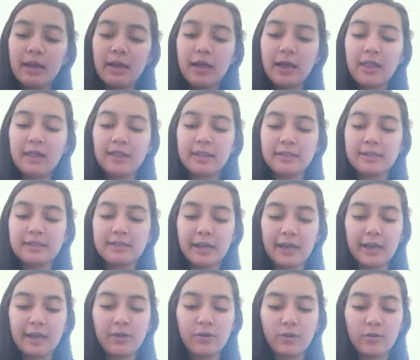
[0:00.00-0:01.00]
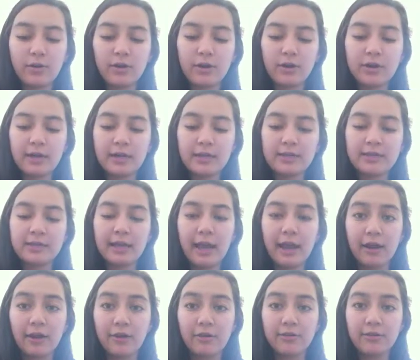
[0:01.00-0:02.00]
The second word is
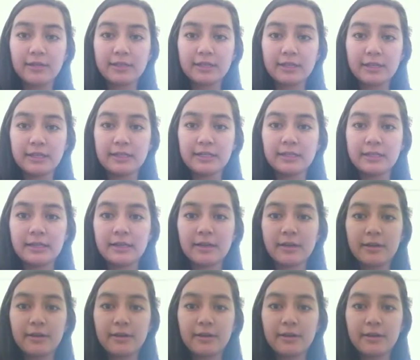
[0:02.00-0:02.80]
catachresis,